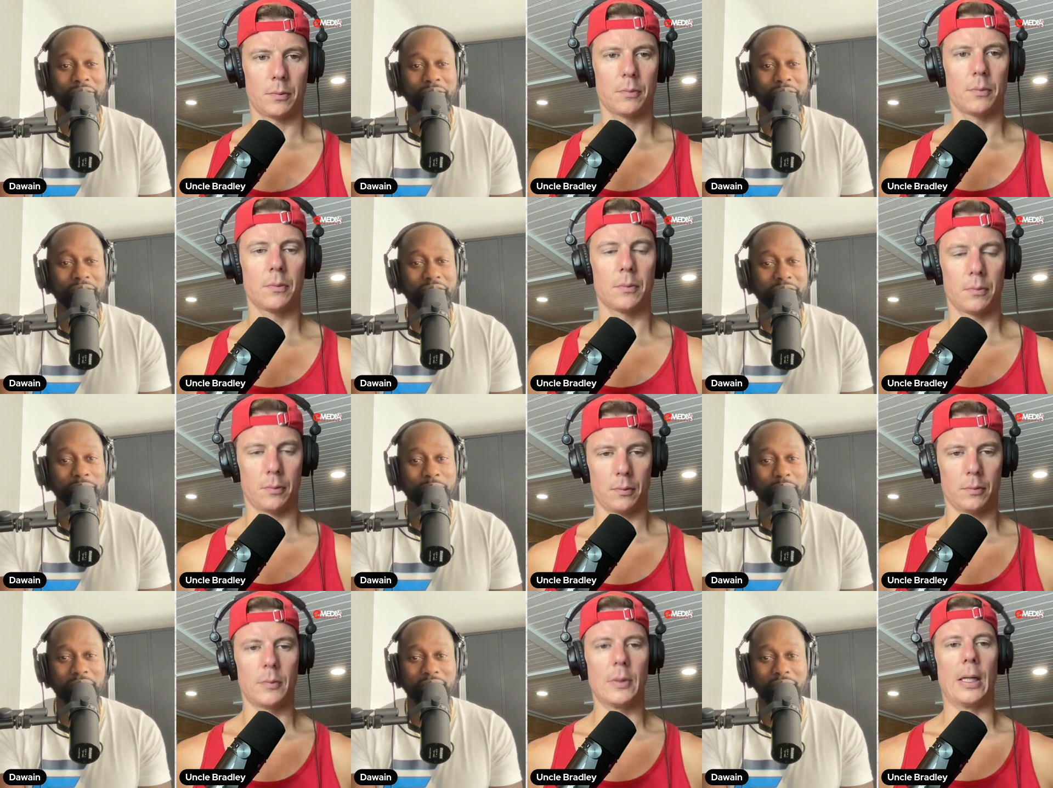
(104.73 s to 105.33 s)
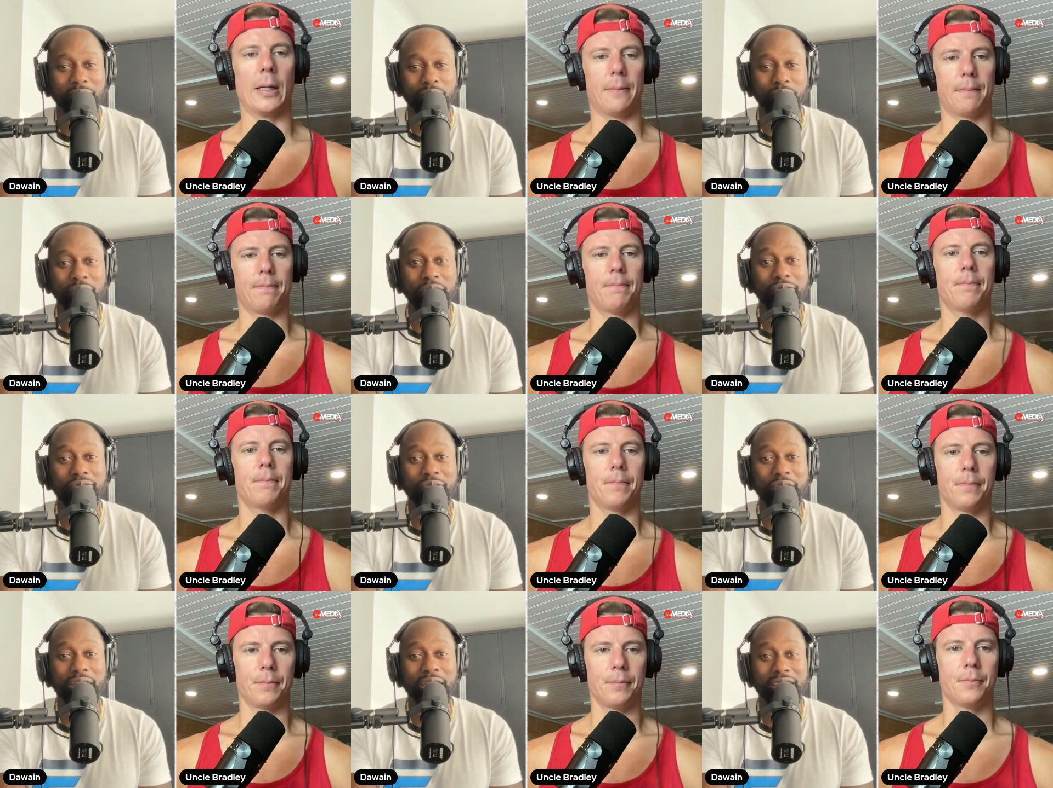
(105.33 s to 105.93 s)
Speaker 1: You know, this being
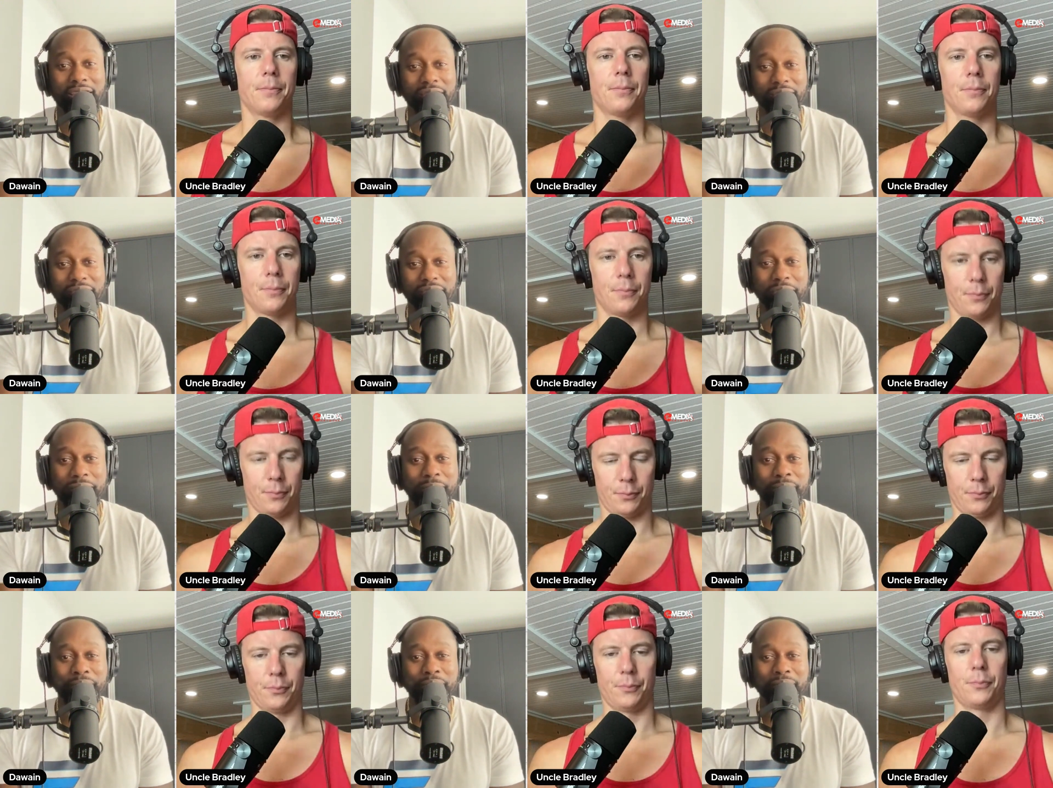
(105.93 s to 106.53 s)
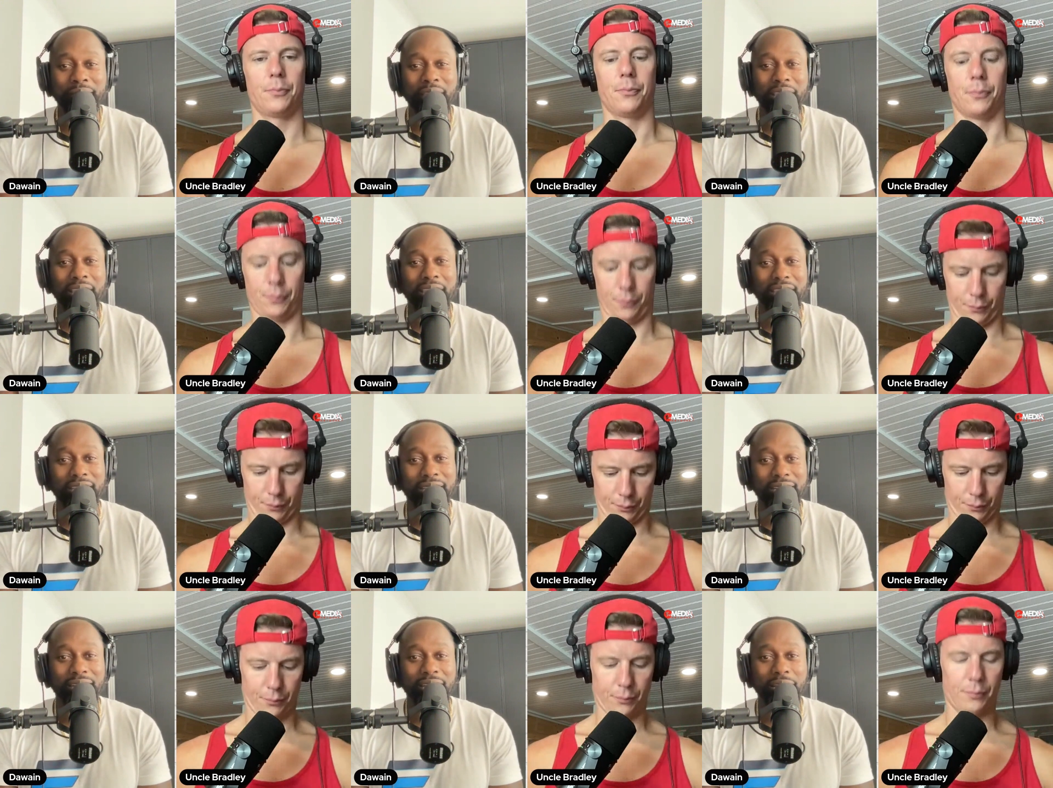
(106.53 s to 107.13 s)
week five, and
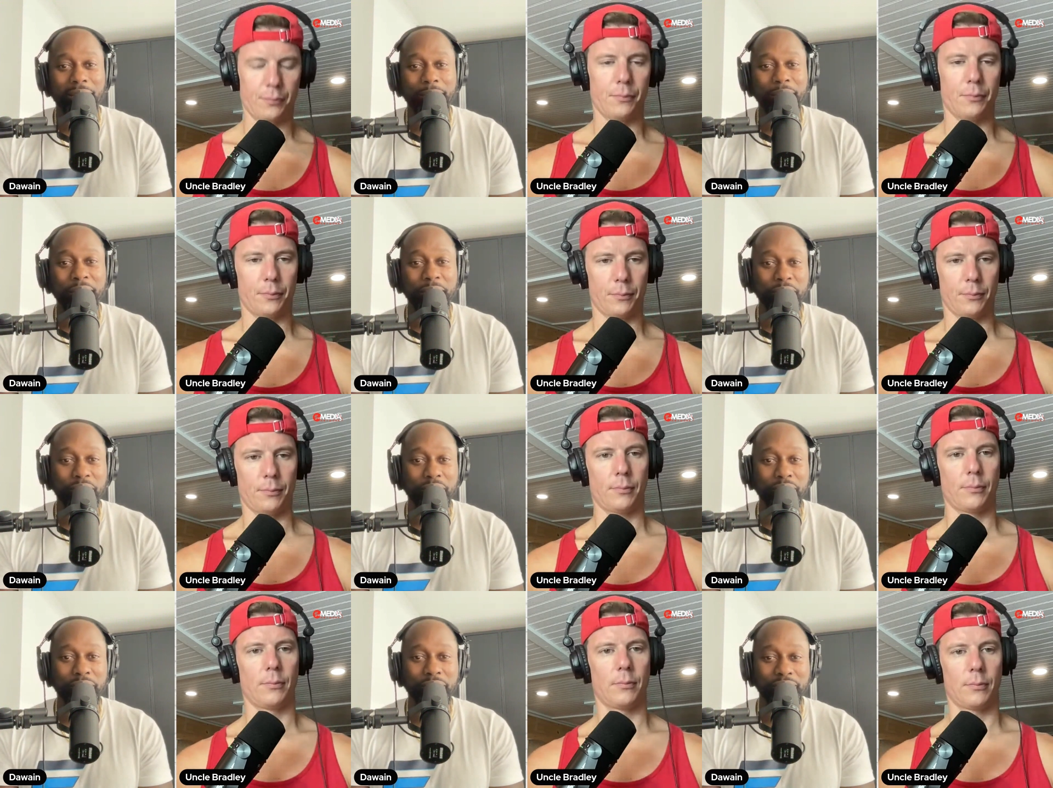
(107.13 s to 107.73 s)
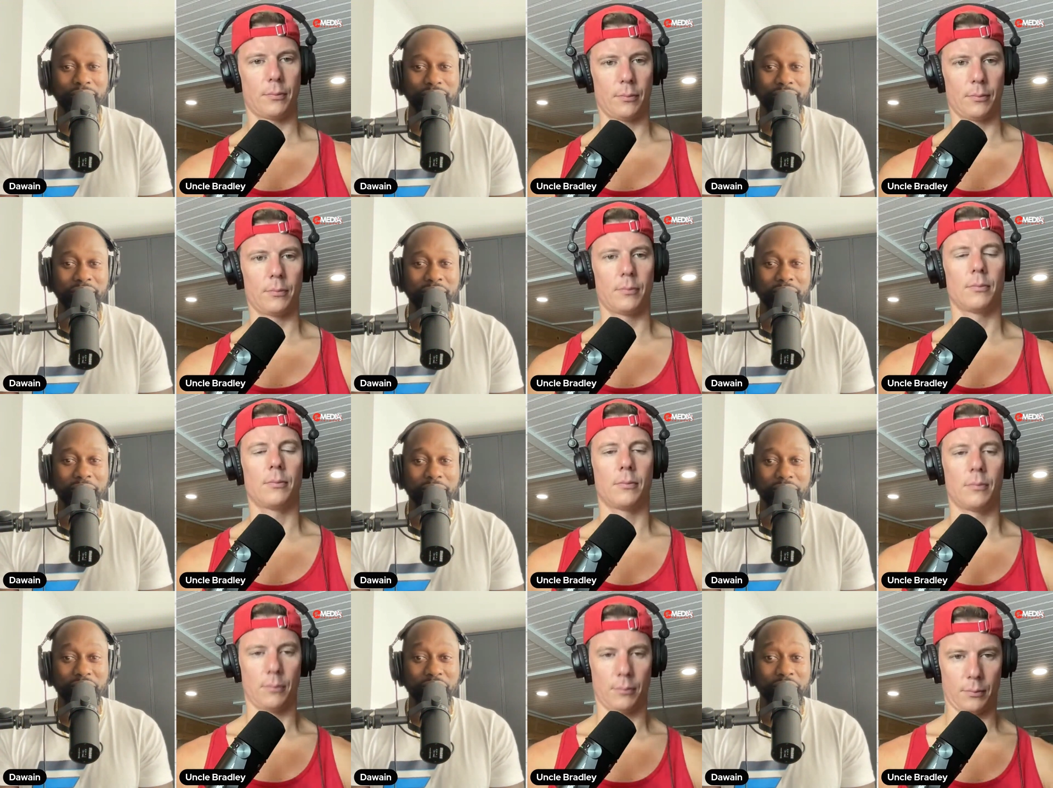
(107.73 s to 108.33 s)
and uh, people,
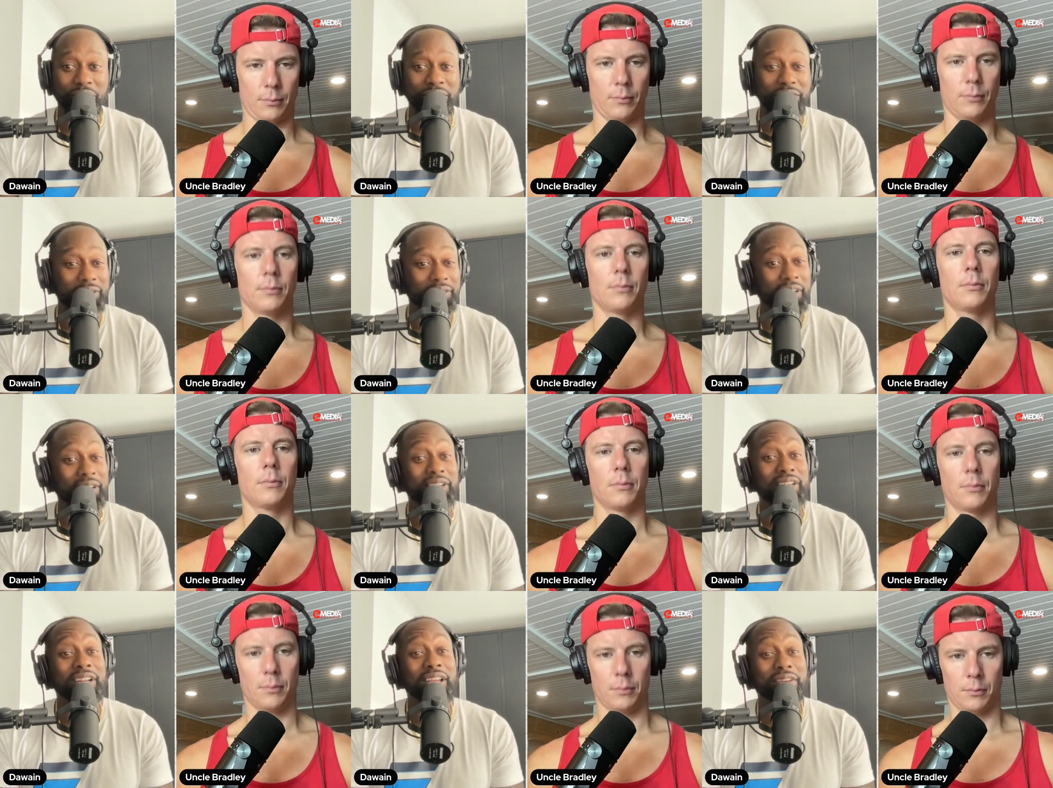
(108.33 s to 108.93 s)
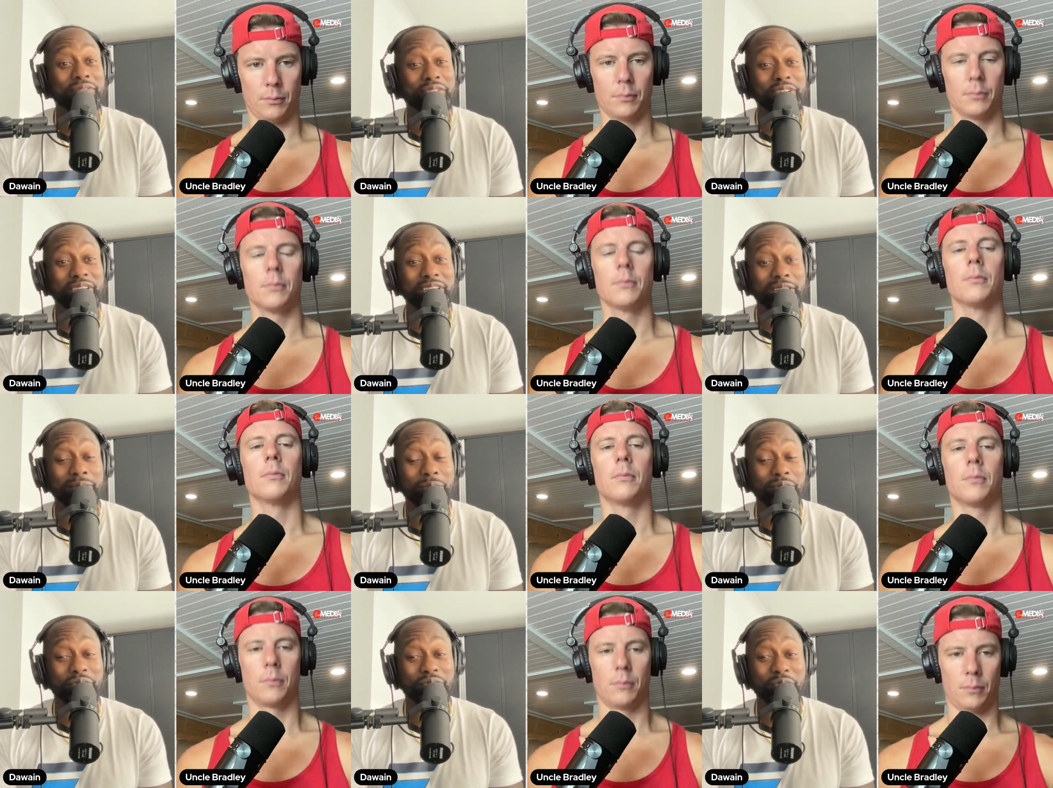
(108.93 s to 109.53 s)
you know, doing stuff they never
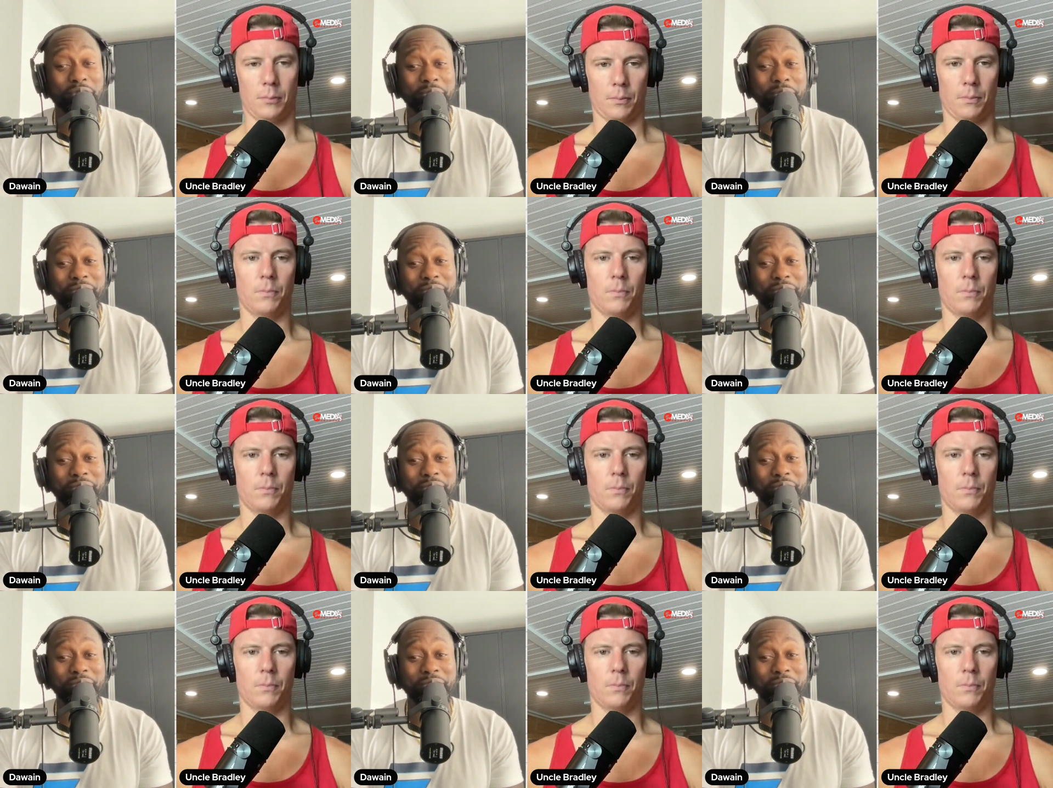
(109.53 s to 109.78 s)
done before,